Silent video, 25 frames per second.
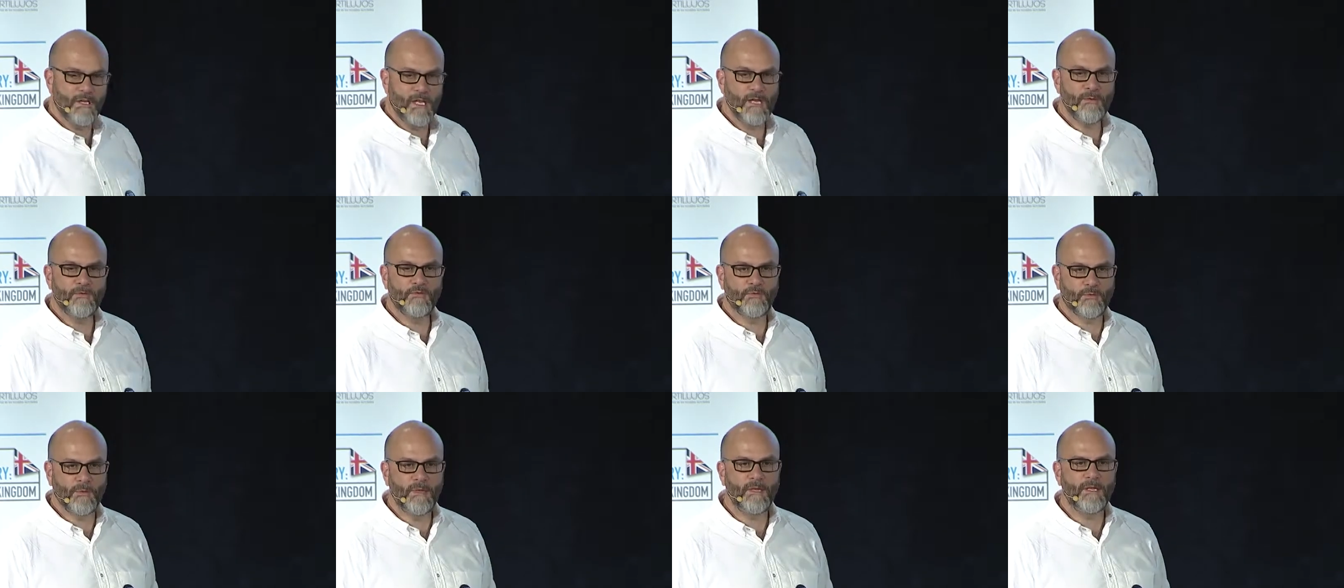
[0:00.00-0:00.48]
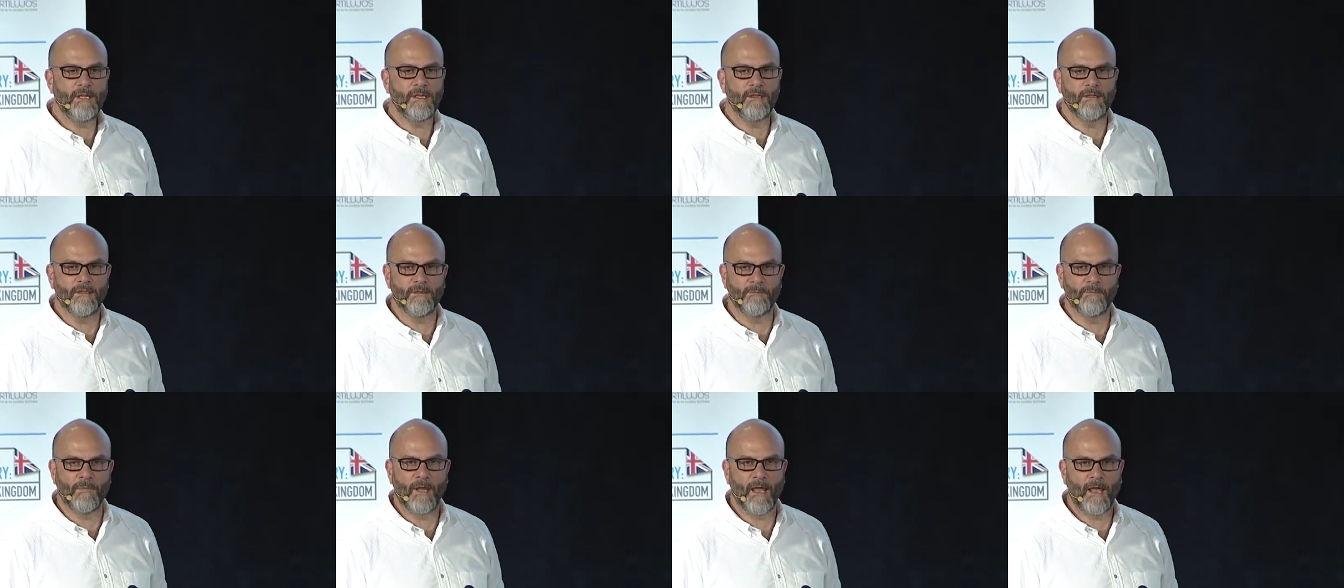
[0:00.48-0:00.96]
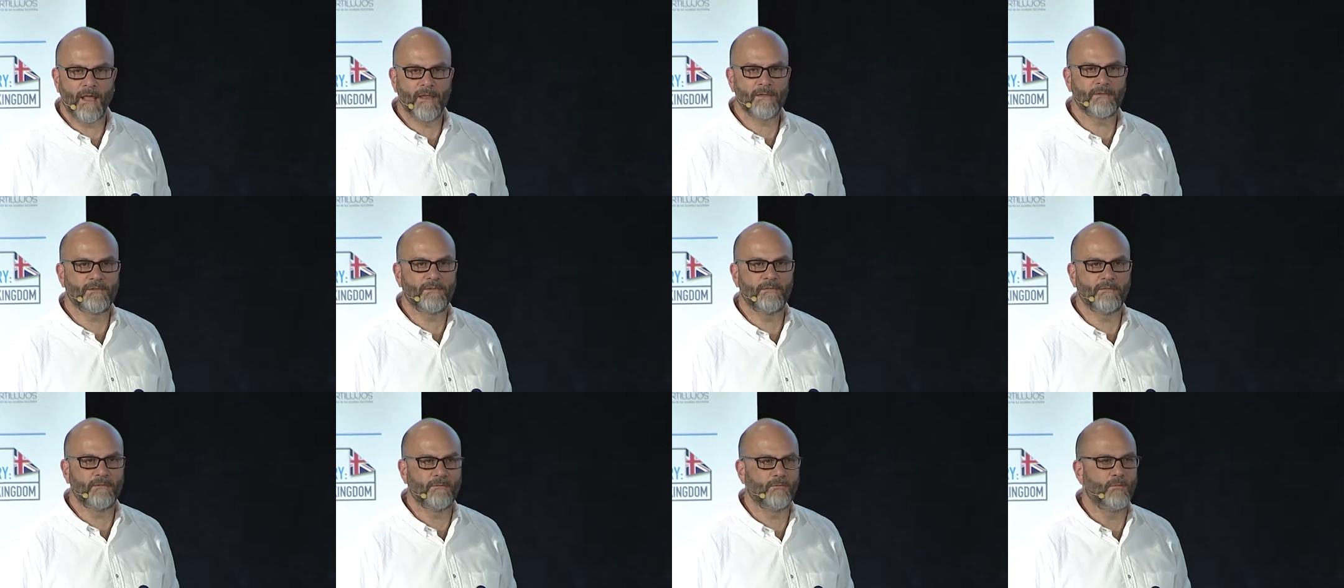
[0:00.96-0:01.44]
keep tweaking them
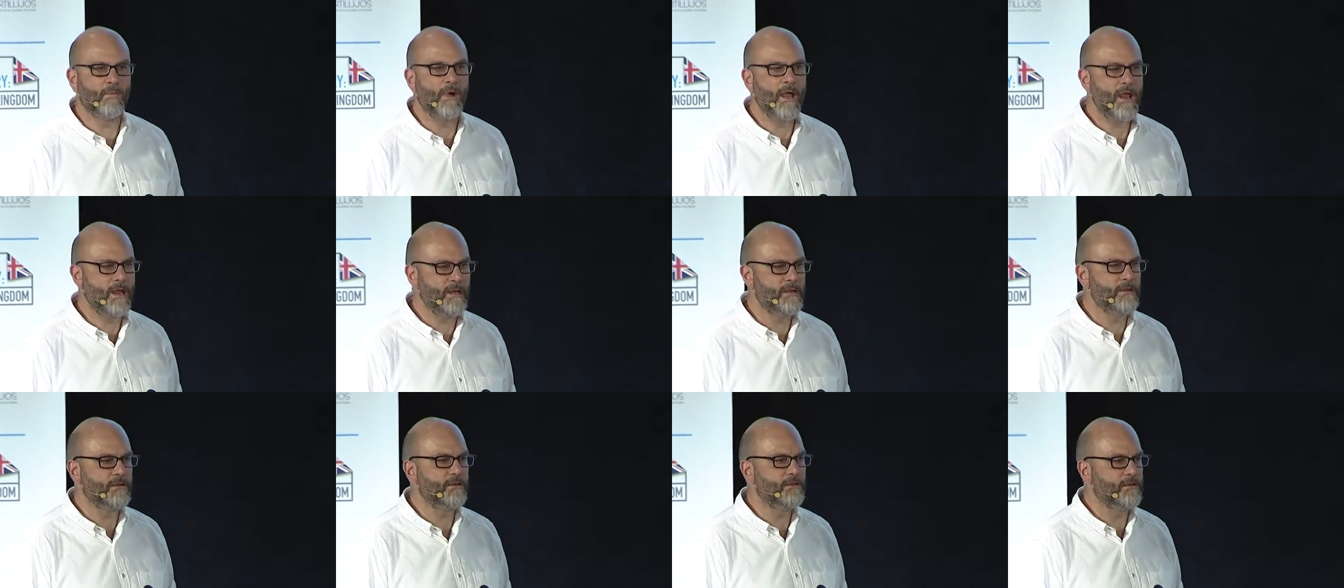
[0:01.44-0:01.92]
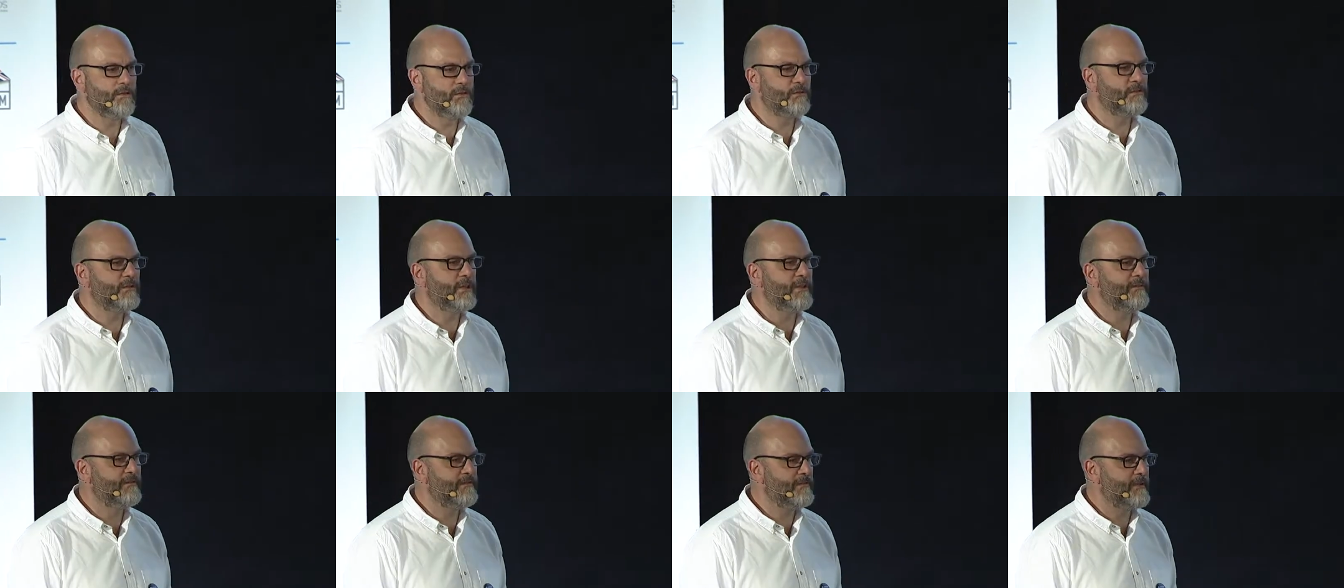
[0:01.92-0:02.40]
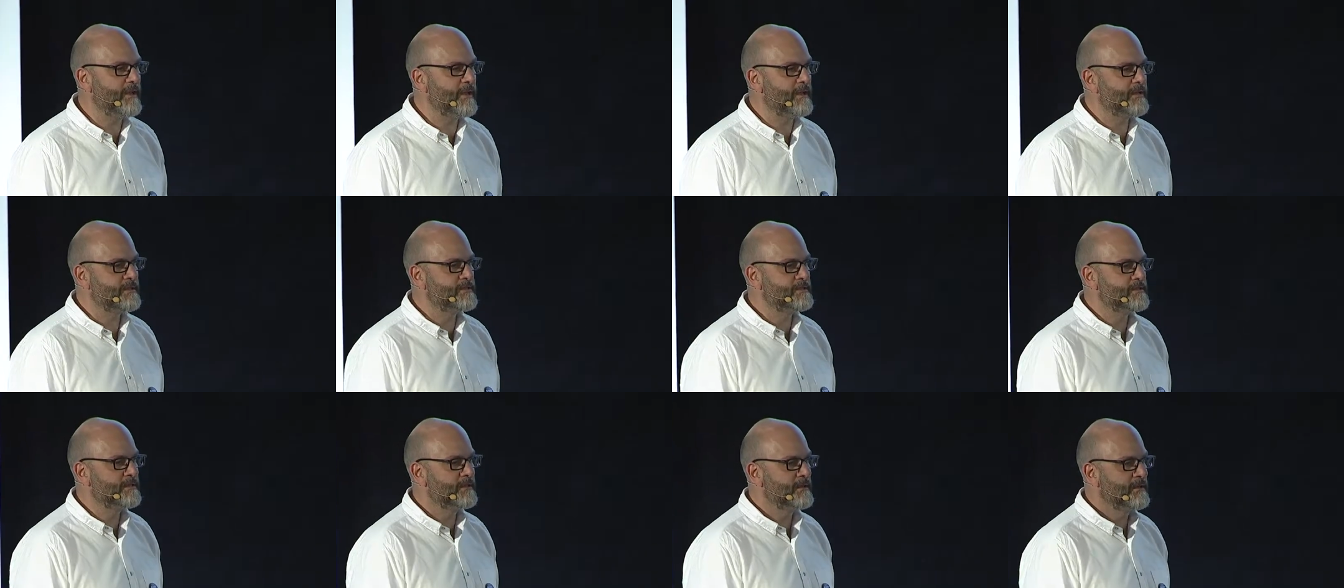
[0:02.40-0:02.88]
as and when you see
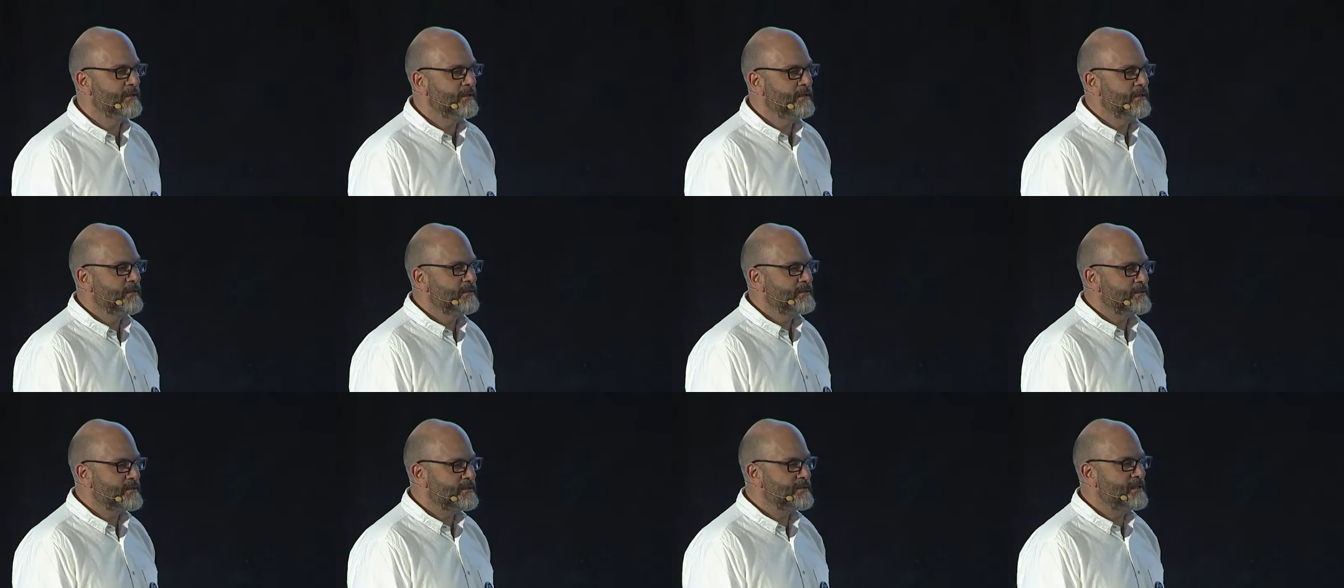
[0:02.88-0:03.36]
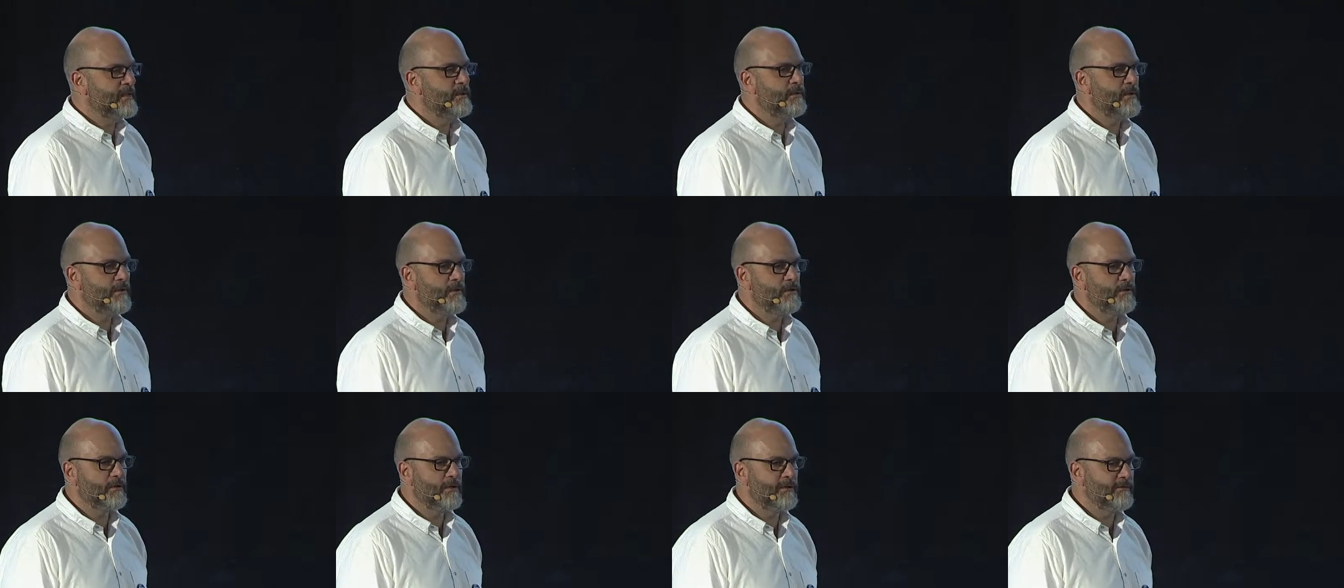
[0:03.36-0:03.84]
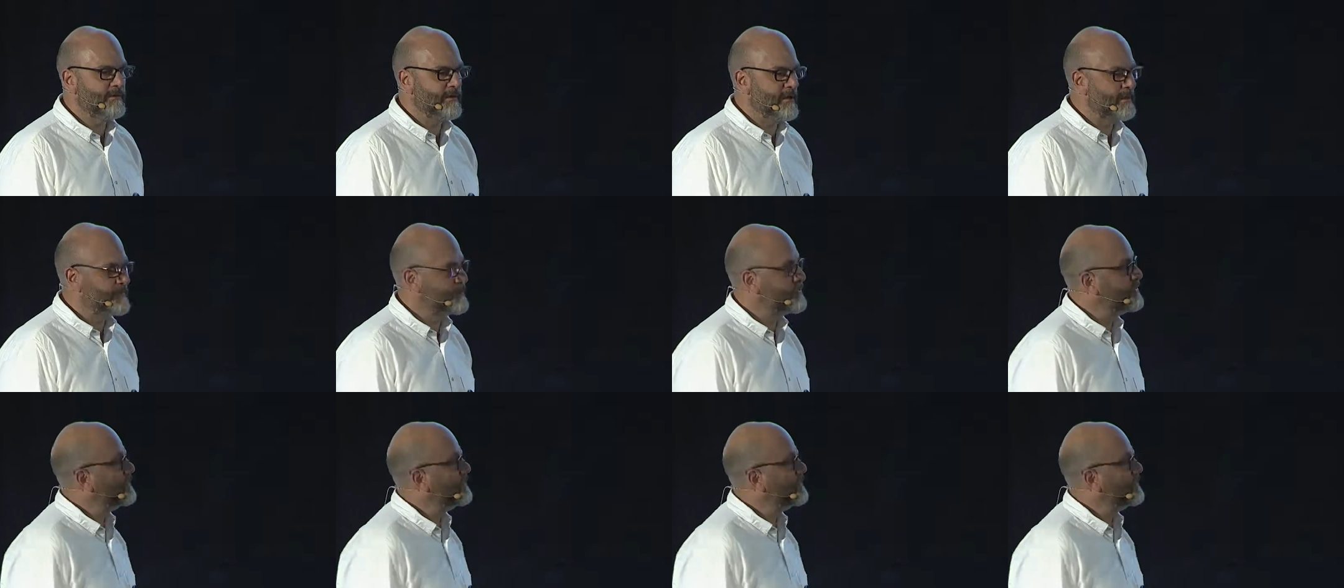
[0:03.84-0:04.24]
fit to see whether you're living up to